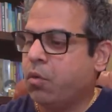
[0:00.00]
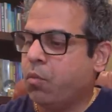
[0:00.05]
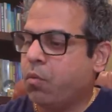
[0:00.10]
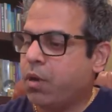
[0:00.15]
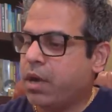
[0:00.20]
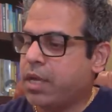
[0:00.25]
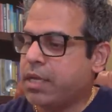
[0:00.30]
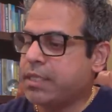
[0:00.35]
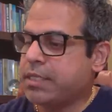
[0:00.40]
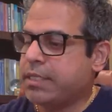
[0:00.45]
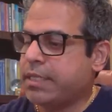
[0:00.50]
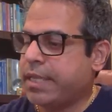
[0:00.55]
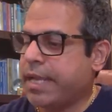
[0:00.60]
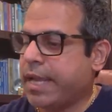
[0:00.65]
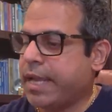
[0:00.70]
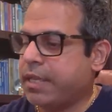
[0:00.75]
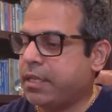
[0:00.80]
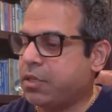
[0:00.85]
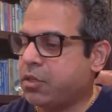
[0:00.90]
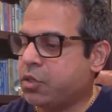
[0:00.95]
was
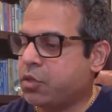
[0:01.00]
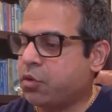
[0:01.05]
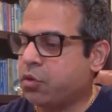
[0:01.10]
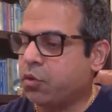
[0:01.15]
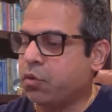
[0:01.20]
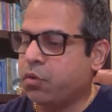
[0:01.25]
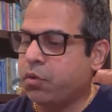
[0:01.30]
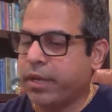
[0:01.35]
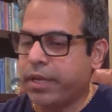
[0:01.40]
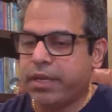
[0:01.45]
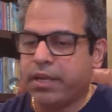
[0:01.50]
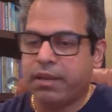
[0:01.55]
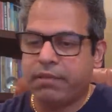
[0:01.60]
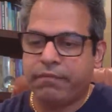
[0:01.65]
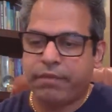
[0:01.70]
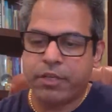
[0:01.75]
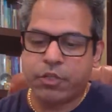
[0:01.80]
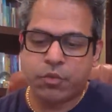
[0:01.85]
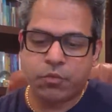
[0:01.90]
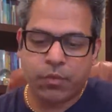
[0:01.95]
that two
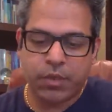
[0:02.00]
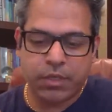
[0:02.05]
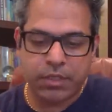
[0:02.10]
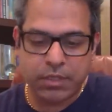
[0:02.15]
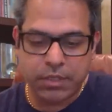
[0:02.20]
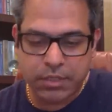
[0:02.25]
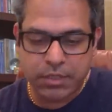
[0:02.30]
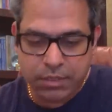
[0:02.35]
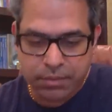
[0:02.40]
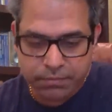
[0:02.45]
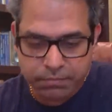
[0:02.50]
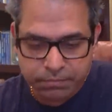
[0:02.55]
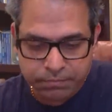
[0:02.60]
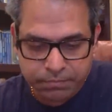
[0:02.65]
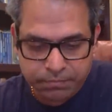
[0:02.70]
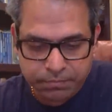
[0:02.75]
individuals